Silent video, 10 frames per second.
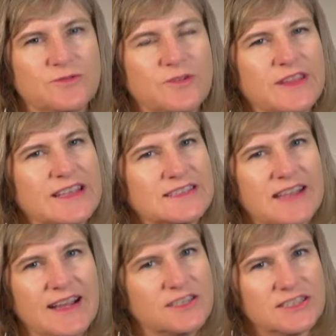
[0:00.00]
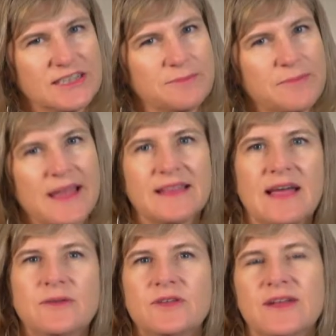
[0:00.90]
for the entire team by
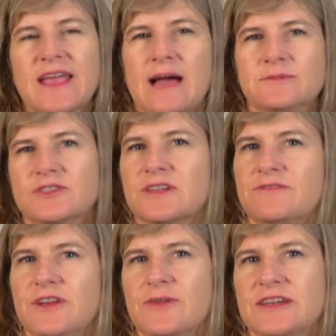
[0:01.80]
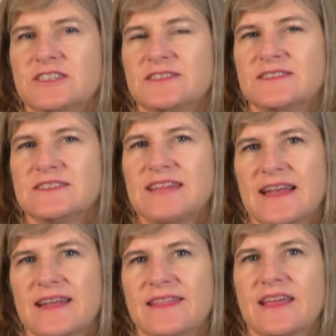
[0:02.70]
allowing you to capture configurations and
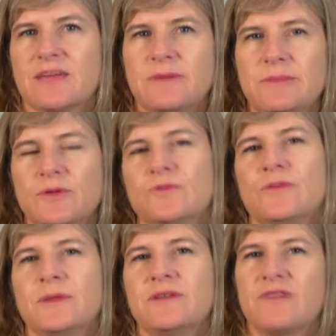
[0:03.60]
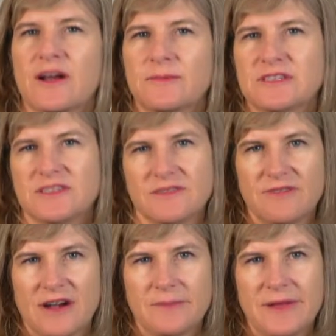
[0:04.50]
data that can be moved from environment to
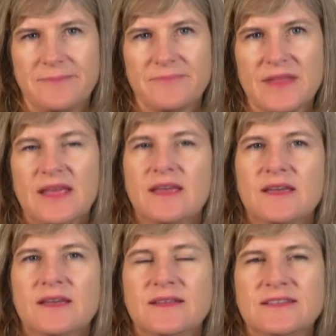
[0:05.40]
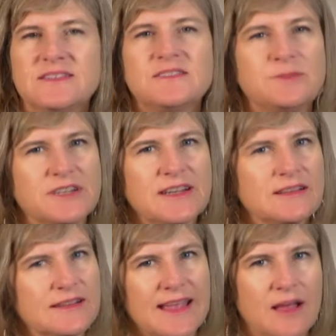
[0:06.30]
environment. This is
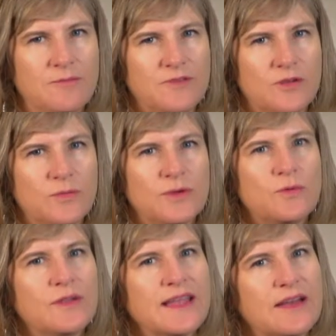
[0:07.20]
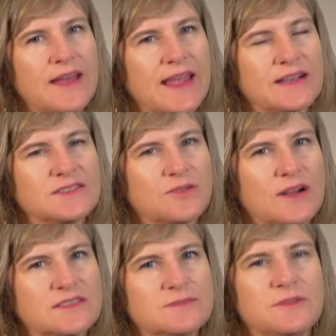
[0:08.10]
particularly helpful when rolling out AX
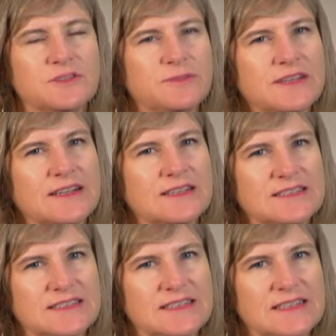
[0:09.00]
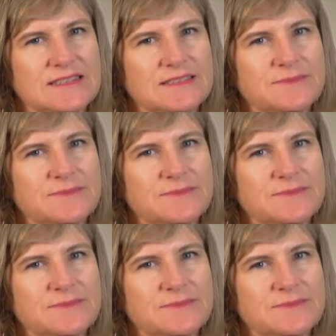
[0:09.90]
across multiple legal entities.